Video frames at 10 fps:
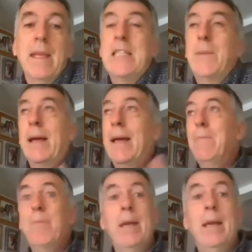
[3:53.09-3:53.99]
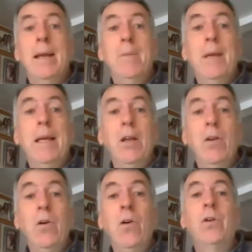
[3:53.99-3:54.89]
It's about him being, being
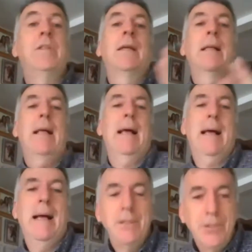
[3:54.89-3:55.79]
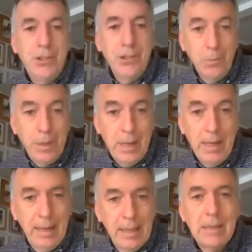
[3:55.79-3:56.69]
Lord and you
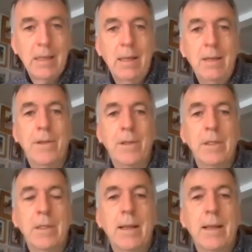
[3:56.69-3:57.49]
being his servant.